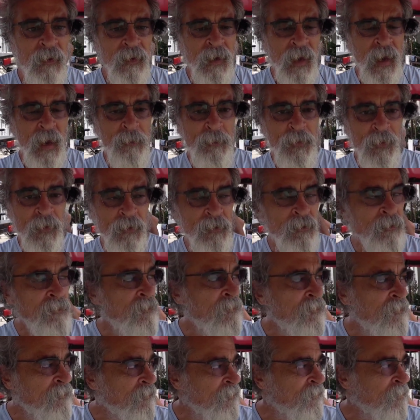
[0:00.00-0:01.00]
April
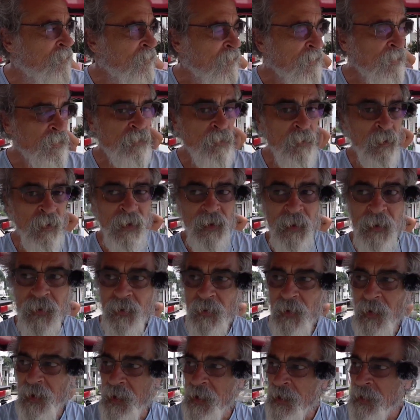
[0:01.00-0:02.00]

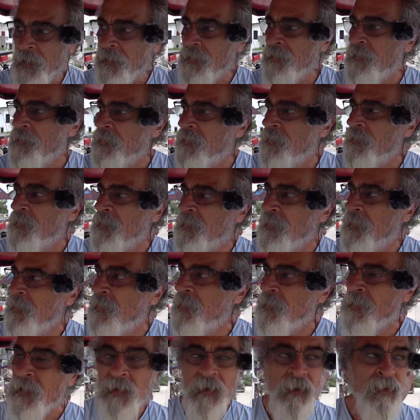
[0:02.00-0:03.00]
2023.
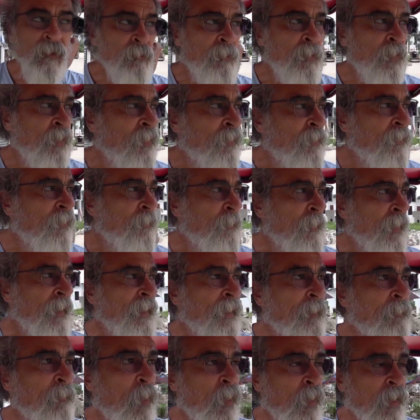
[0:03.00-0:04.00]
Beautiful
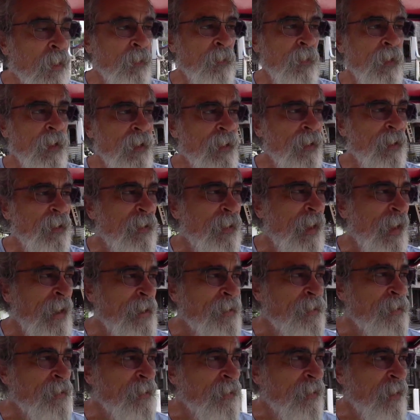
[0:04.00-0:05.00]
Monday morning. We got a little
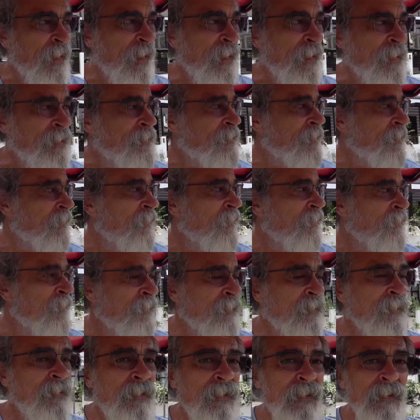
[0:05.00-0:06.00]
hazy skies though.
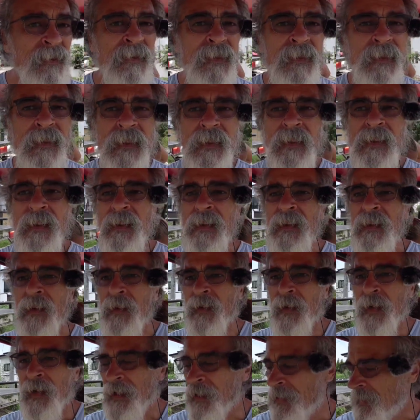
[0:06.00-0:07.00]

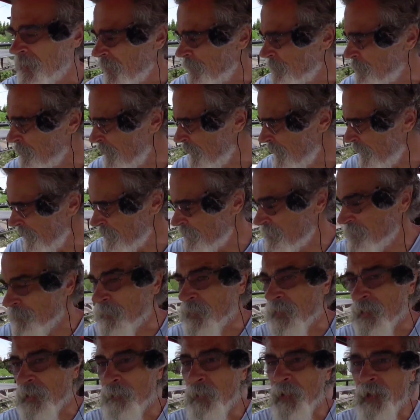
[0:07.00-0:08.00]
Got to take my handsome
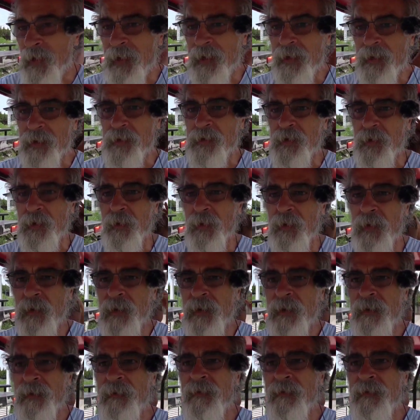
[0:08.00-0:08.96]
little buddy to school.